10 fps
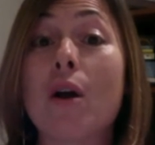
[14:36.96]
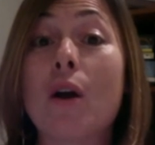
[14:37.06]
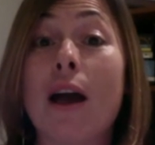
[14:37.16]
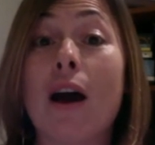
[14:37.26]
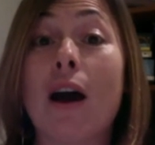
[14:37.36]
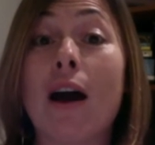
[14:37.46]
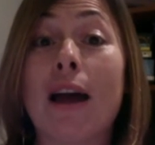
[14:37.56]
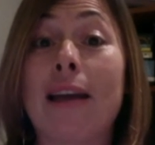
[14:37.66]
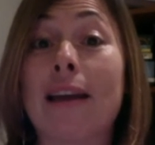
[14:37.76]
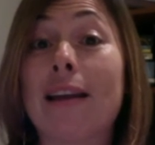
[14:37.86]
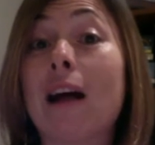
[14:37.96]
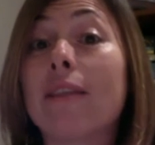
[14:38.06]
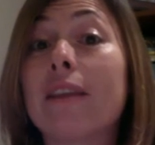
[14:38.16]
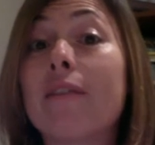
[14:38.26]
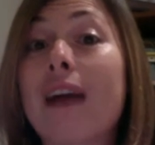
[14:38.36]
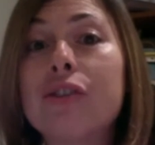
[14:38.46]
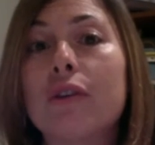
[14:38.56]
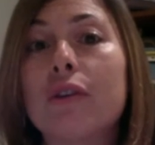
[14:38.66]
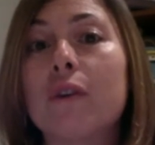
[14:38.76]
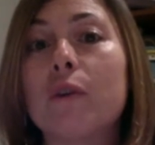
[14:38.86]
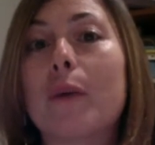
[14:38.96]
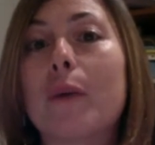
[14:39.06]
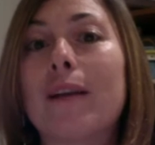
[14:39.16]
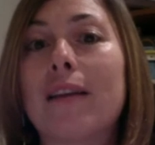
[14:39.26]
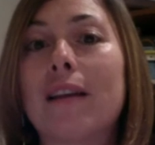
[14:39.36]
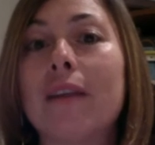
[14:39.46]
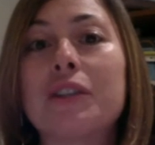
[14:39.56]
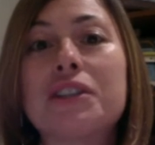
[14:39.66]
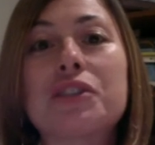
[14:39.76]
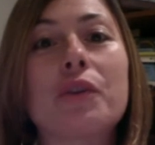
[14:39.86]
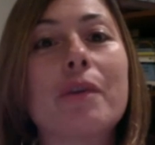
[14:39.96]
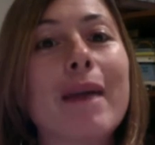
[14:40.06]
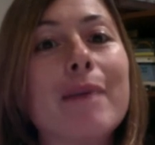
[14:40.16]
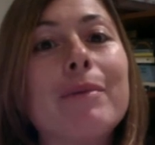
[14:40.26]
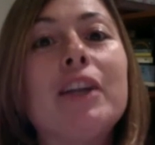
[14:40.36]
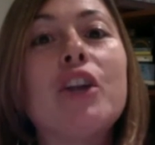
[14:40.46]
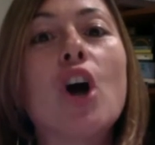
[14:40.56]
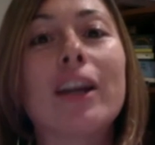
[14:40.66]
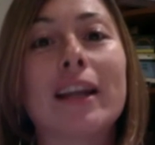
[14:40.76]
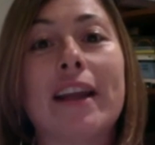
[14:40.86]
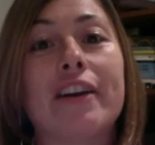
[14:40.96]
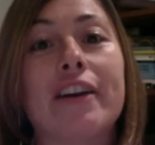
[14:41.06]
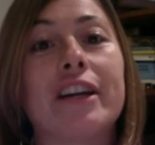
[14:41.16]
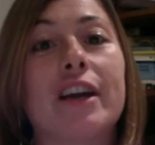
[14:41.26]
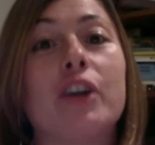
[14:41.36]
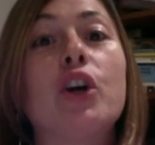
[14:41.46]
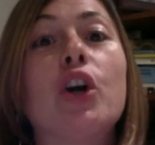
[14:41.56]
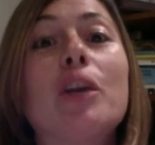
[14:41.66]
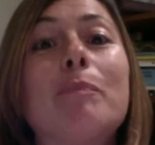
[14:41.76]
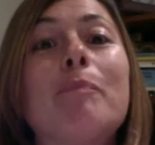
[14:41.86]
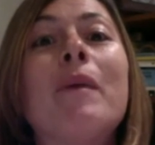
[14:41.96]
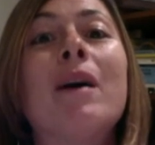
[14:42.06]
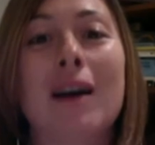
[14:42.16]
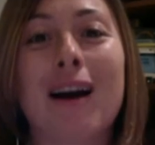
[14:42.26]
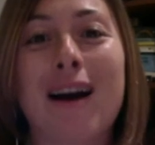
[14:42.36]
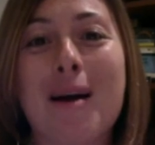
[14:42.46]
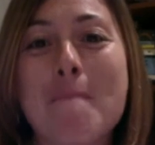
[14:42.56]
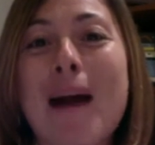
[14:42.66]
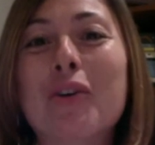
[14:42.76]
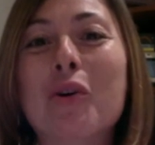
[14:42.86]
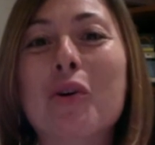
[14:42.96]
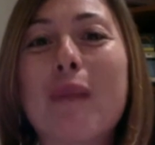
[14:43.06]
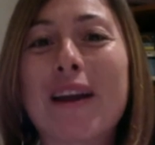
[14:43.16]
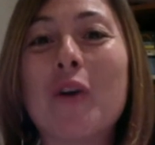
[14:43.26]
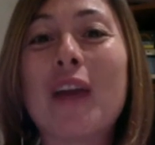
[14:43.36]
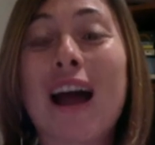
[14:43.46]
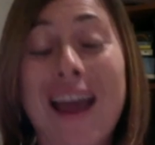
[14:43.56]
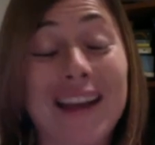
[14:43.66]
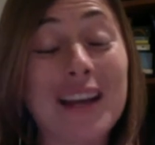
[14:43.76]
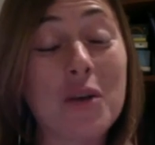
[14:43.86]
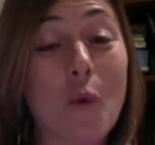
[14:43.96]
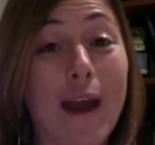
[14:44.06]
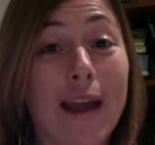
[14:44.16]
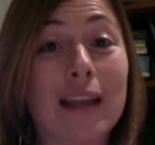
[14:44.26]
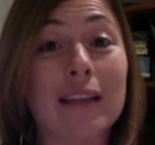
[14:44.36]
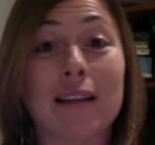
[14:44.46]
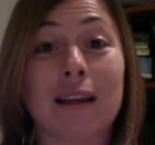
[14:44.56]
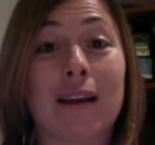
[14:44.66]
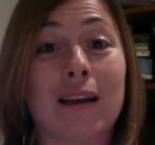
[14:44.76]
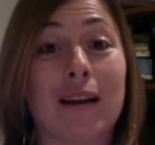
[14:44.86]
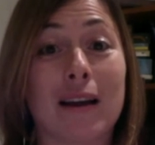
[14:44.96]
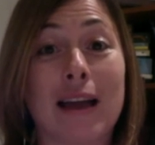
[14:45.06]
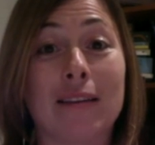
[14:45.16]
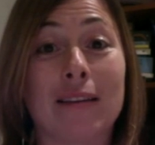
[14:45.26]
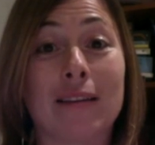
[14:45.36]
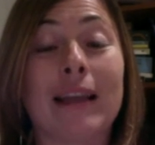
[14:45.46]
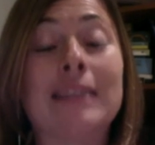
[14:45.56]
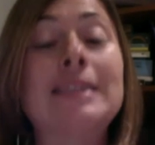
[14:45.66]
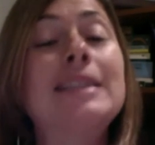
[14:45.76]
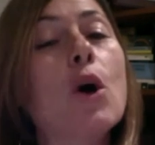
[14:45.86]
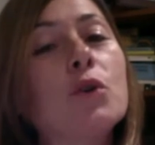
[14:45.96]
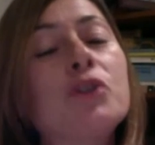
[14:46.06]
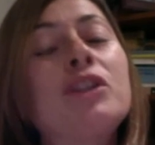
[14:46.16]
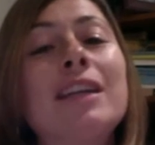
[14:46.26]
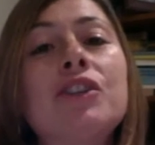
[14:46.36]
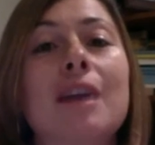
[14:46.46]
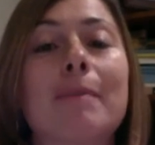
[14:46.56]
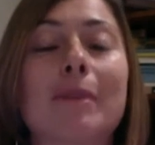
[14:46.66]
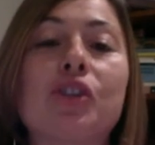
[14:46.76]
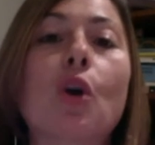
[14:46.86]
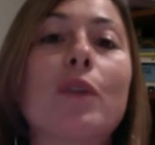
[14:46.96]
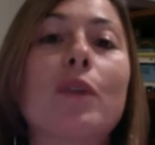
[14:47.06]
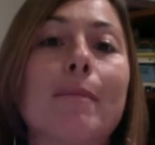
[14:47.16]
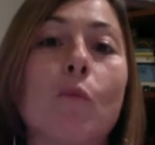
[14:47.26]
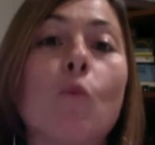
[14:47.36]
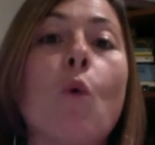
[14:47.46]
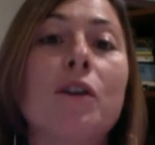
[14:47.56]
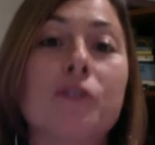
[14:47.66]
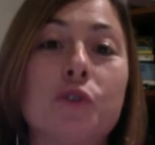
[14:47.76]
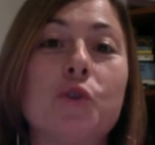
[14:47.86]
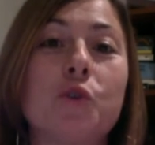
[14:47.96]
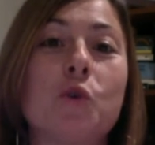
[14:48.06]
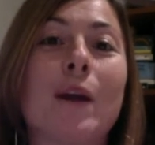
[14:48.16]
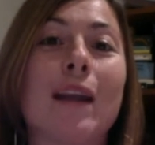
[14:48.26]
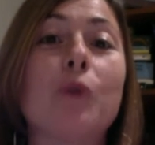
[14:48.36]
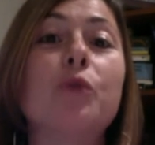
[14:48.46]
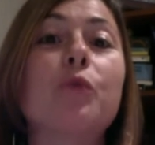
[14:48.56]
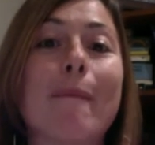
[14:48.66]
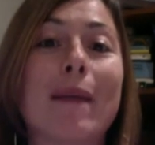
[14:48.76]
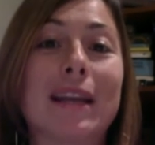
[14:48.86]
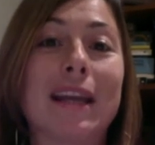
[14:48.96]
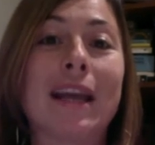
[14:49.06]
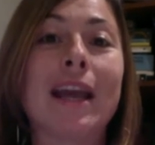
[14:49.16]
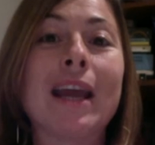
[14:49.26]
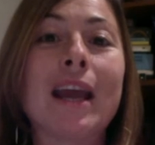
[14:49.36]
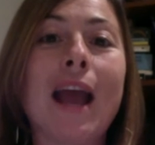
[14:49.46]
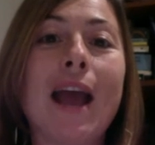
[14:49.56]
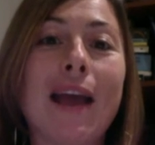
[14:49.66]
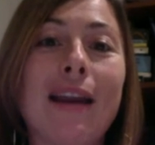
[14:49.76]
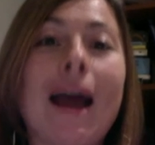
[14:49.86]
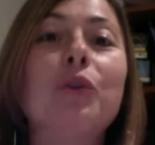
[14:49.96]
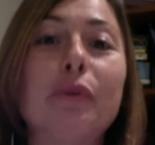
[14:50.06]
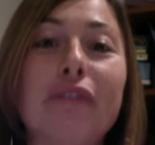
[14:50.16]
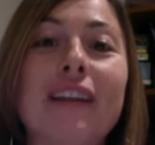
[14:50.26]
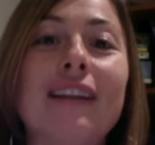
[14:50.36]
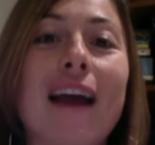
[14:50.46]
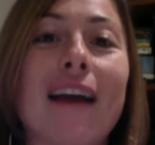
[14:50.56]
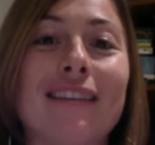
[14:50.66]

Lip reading: and unhealthy vaginal flora when they delivered, so the baby did not inherit a good microbiota anyway, and so teach them and show them what to do and how to remedy, and how to feed that